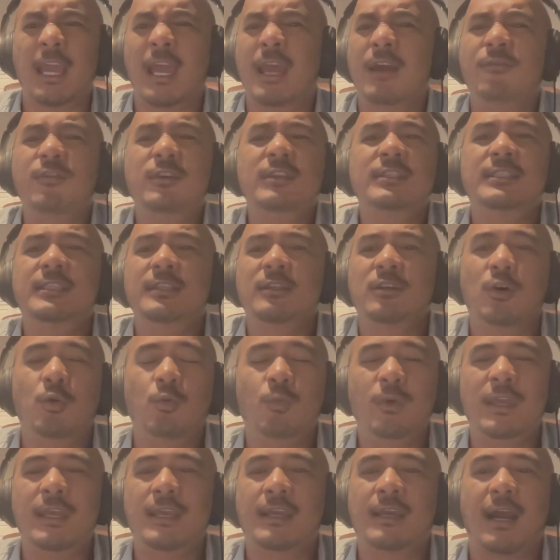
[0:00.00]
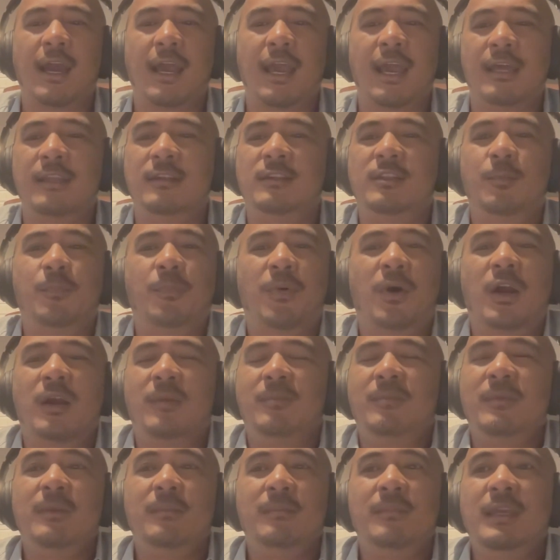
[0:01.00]
Every single week I had
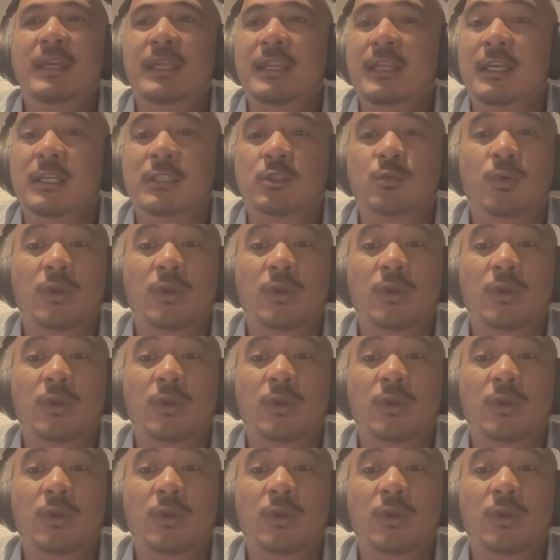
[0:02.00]
department meetings.